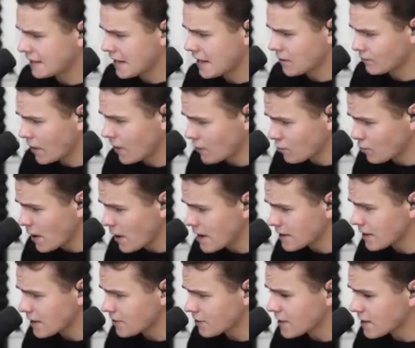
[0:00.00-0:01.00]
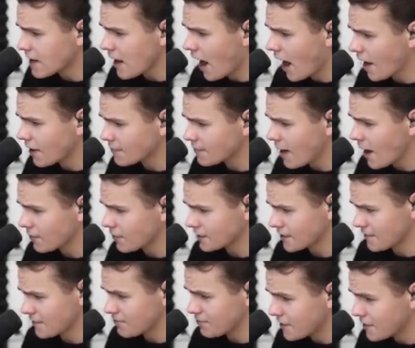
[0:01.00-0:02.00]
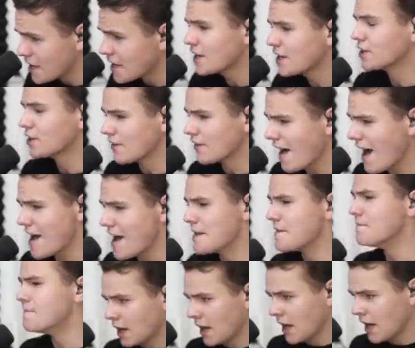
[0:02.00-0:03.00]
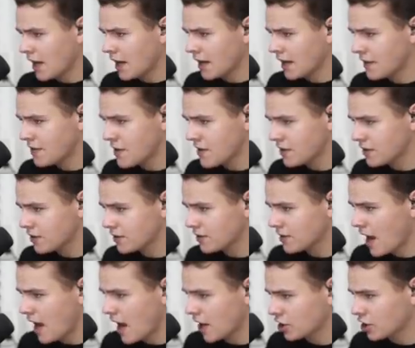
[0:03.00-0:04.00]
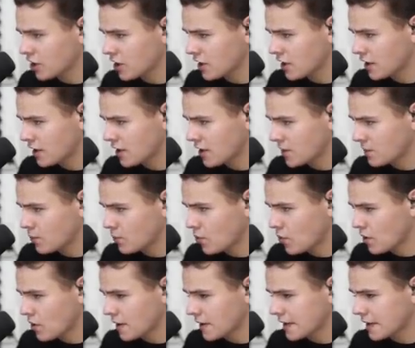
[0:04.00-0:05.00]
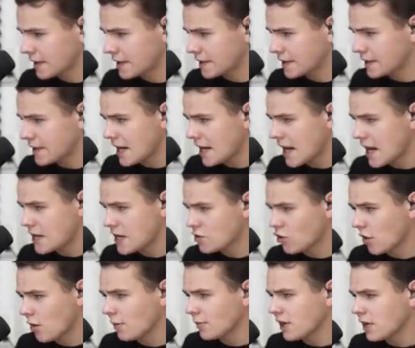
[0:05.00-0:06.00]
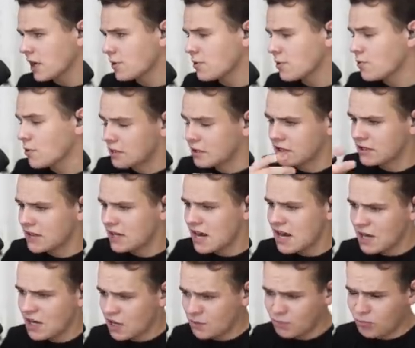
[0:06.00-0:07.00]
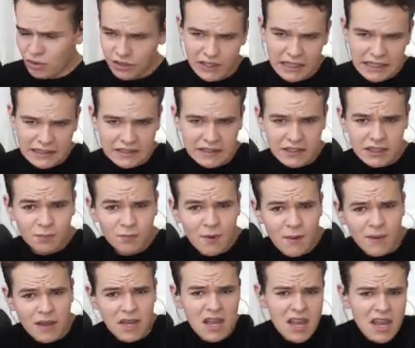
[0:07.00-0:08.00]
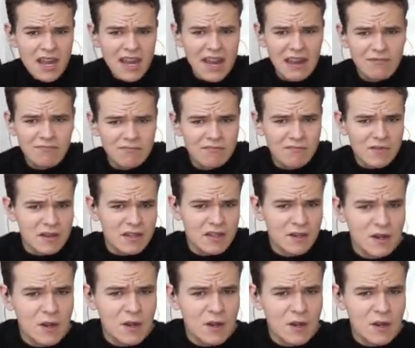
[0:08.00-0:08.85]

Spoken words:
a runway literally on a mountain. Great. This is actually an airport indeed. Normally we would see an airport like this maybe in the